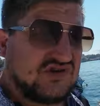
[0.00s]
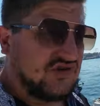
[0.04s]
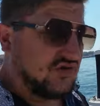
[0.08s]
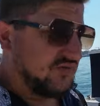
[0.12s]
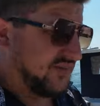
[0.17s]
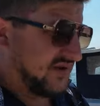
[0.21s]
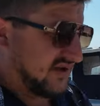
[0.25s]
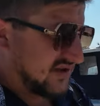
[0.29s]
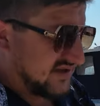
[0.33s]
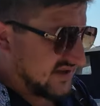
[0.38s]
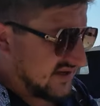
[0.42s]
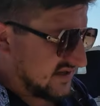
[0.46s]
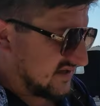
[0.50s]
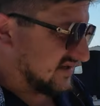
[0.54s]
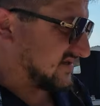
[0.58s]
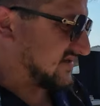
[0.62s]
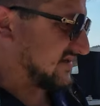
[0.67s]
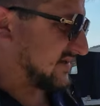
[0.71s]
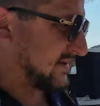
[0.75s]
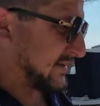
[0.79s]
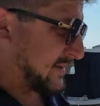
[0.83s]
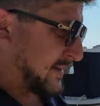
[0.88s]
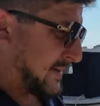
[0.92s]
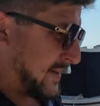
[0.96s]
two
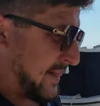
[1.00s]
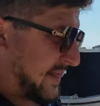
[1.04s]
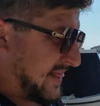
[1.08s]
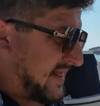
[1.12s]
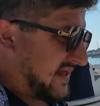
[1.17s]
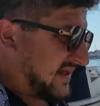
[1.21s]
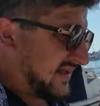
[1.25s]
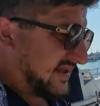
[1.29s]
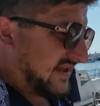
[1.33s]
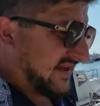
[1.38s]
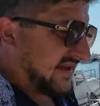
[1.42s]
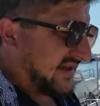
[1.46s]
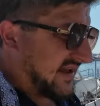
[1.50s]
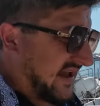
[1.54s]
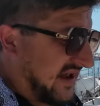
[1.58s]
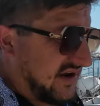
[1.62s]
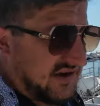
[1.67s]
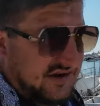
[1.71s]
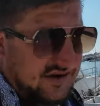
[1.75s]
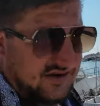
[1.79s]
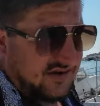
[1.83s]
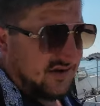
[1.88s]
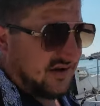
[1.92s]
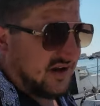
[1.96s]
buildings.
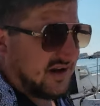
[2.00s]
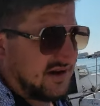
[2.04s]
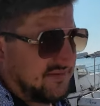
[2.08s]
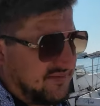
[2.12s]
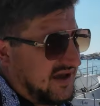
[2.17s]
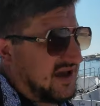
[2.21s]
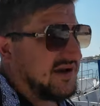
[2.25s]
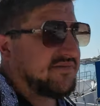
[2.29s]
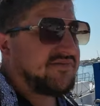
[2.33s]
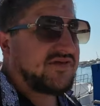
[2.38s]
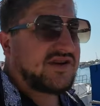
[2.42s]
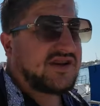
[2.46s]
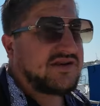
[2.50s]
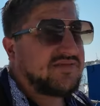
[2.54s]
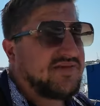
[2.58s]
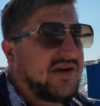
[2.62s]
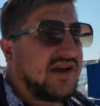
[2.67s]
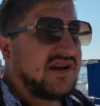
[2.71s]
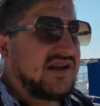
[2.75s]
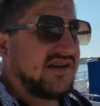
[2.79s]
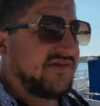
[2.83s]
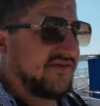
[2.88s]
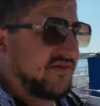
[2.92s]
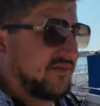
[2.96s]
And you got to pay a pretty
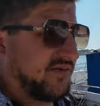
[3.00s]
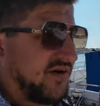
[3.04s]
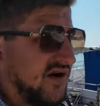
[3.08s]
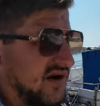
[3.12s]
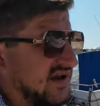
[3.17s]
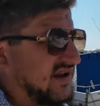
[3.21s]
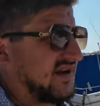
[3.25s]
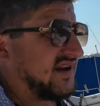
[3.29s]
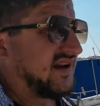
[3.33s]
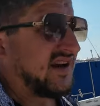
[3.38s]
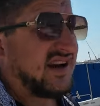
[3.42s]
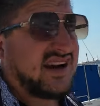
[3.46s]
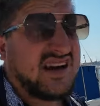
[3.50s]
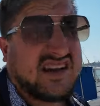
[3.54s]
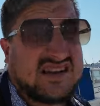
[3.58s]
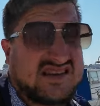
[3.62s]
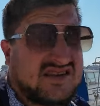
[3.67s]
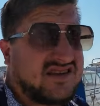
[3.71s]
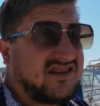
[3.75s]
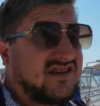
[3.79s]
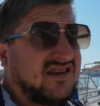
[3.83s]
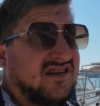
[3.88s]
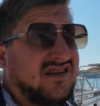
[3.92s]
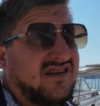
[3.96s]
penny for parking here. And
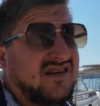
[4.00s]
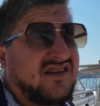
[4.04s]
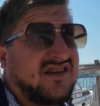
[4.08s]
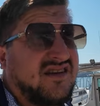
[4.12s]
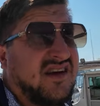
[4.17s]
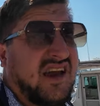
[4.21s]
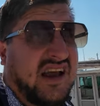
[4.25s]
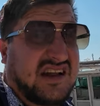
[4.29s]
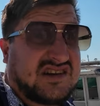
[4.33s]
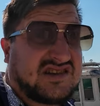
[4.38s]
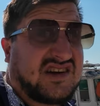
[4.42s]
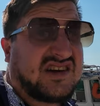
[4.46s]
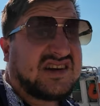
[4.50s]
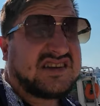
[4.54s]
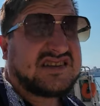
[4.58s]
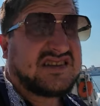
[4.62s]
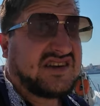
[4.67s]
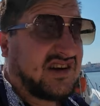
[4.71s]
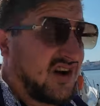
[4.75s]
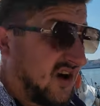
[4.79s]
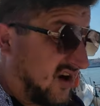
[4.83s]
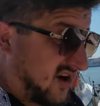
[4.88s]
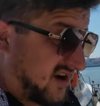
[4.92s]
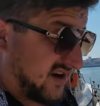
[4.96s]
it's
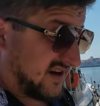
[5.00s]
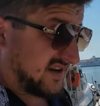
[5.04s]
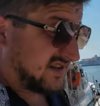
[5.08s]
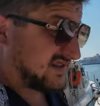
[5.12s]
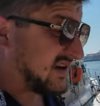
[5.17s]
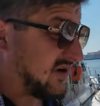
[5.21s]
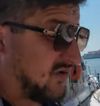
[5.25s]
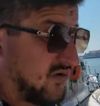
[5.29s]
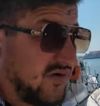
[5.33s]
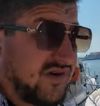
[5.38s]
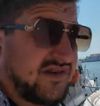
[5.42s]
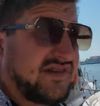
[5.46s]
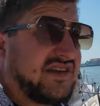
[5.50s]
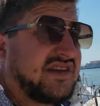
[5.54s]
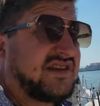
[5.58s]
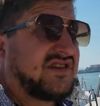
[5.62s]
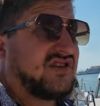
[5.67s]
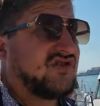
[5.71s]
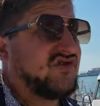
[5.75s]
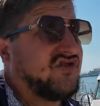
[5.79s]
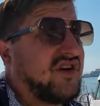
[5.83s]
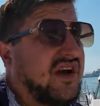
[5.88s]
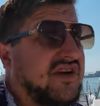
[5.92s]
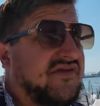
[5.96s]
honestly hard. It's not worth it
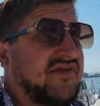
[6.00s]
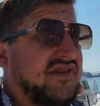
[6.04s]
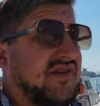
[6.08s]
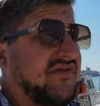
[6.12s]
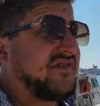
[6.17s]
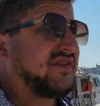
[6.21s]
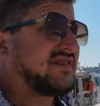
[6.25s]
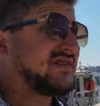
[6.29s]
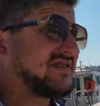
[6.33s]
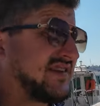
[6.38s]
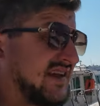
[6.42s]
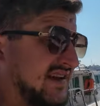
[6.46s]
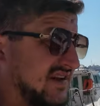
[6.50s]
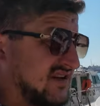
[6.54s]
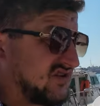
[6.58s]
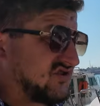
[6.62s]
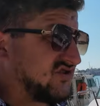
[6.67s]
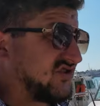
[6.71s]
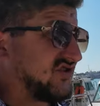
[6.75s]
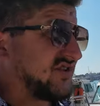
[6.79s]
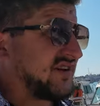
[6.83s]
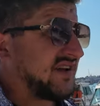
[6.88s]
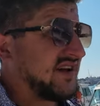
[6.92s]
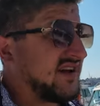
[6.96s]
to drive here. If you're staying in
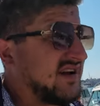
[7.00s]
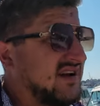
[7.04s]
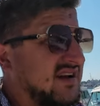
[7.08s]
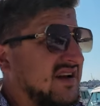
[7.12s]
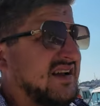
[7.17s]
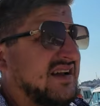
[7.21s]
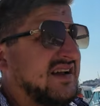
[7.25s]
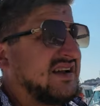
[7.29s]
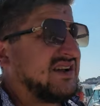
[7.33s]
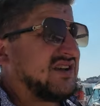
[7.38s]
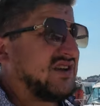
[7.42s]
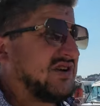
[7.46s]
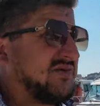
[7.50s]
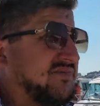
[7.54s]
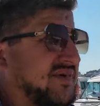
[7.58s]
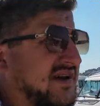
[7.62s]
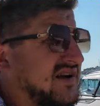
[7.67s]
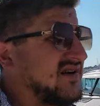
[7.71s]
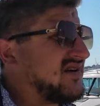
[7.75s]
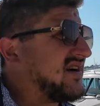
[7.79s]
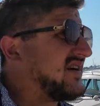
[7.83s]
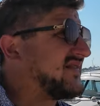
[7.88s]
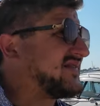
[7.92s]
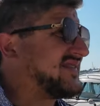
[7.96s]
Trogir, you're
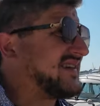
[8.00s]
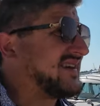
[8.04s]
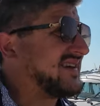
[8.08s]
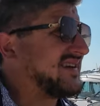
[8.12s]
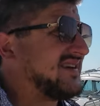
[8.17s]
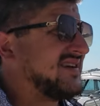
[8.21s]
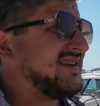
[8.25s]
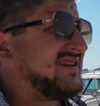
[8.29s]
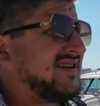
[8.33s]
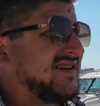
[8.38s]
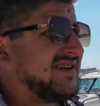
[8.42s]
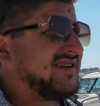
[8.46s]
better off like